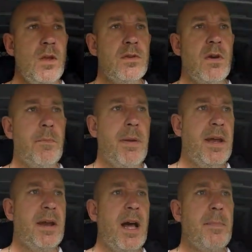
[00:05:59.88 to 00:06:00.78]
So I'm
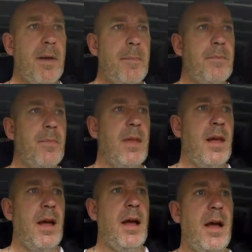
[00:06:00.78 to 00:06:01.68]
picking up
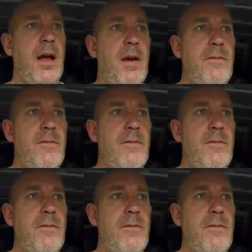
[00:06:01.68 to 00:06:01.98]
a